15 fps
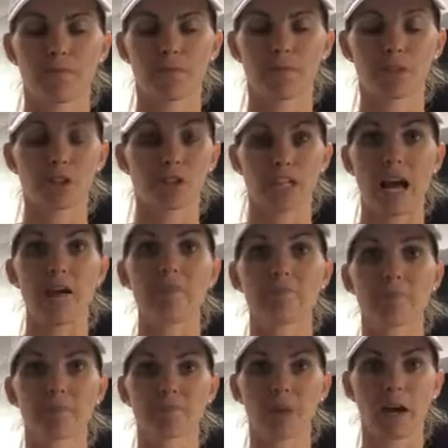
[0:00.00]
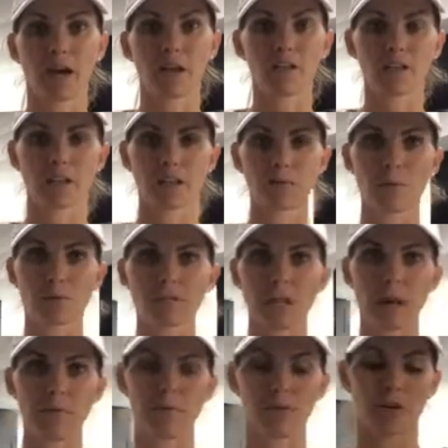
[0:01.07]
for your time. Okay, get the most
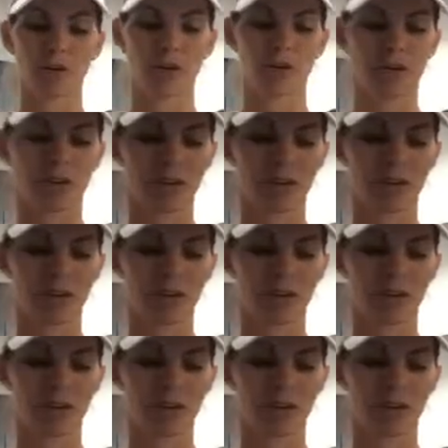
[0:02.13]
time for